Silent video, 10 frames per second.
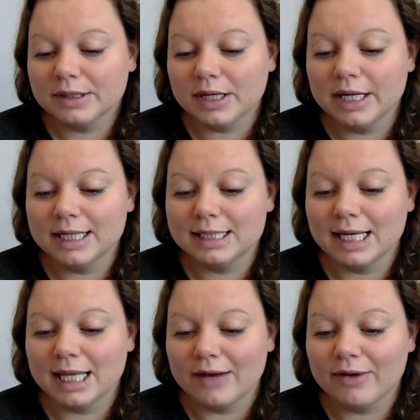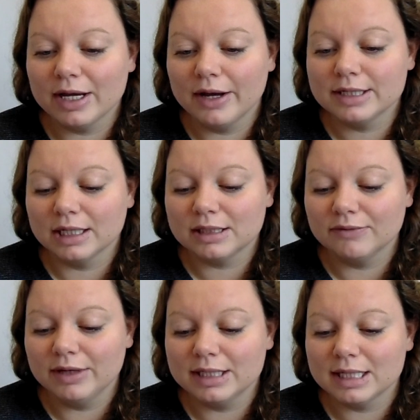So you can see that if I go down to
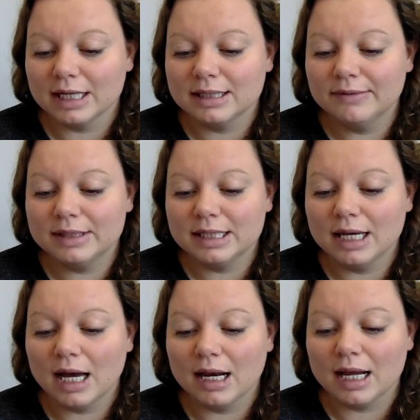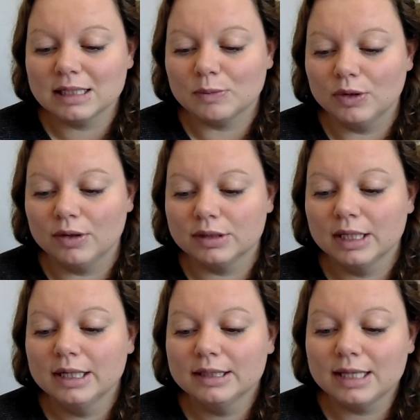recent activity, I last bought
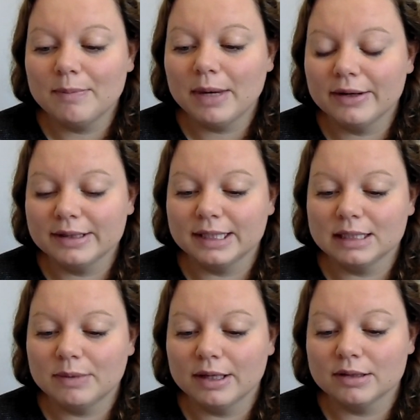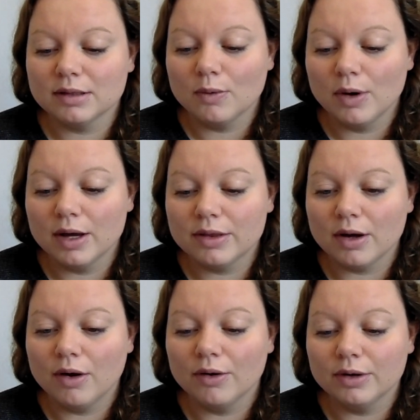£10.06
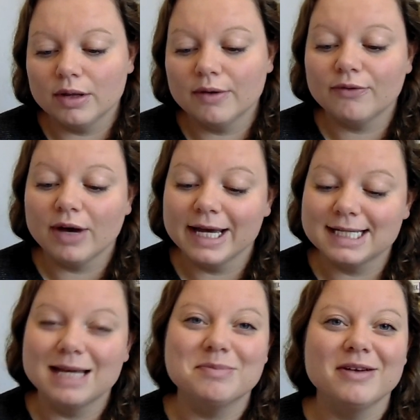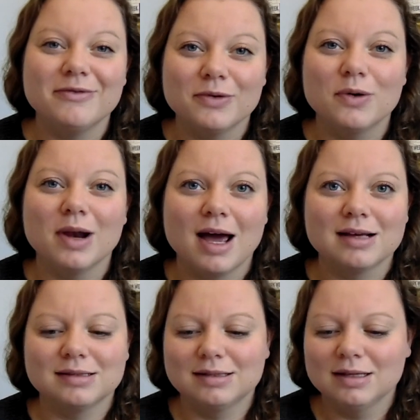worth on the Friday before
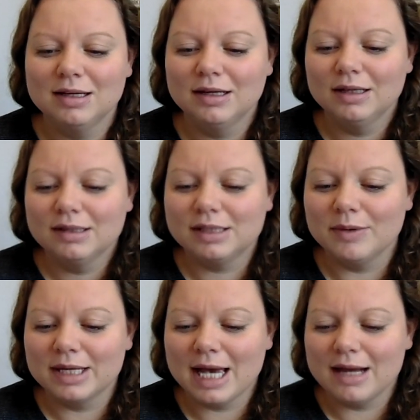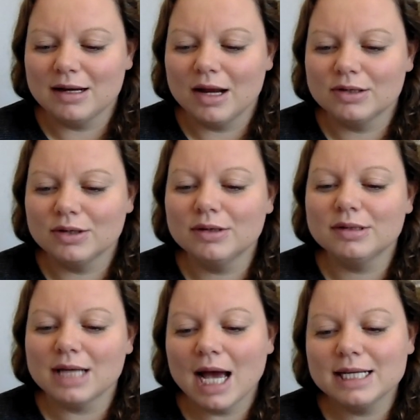last. So again,
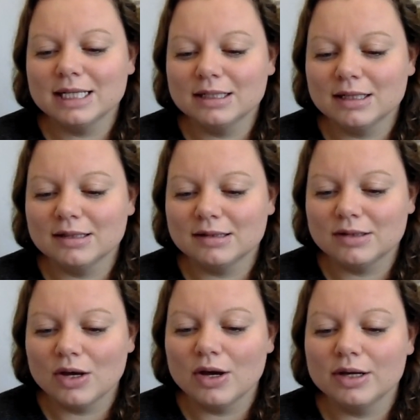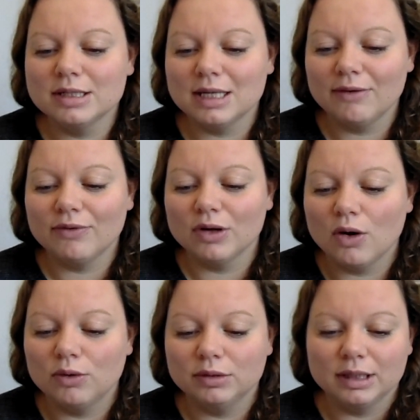just adding to certain different
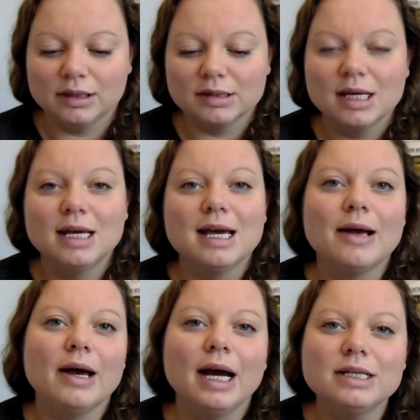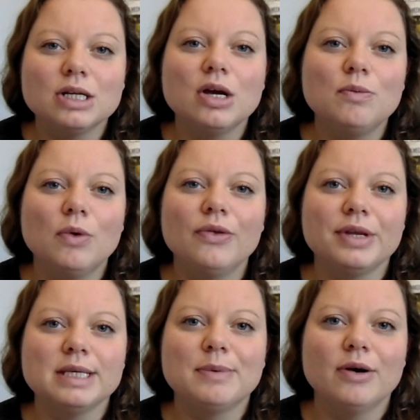holdings. I don't want
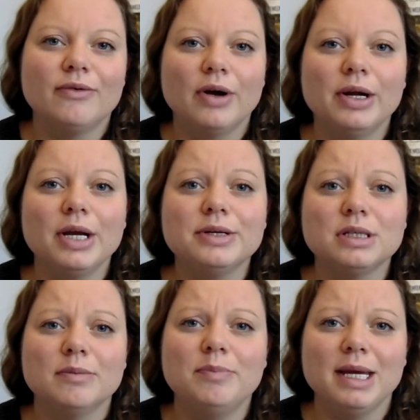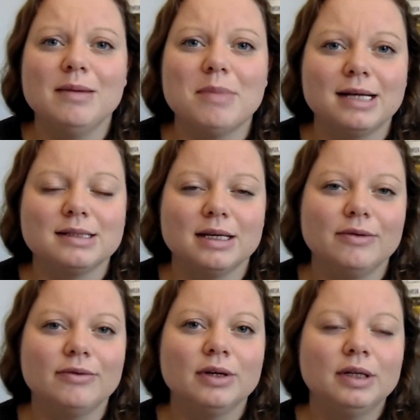this portfolio to be
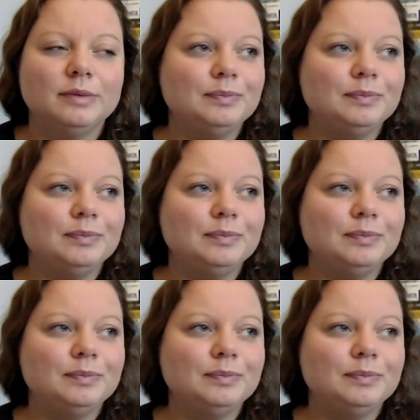massive.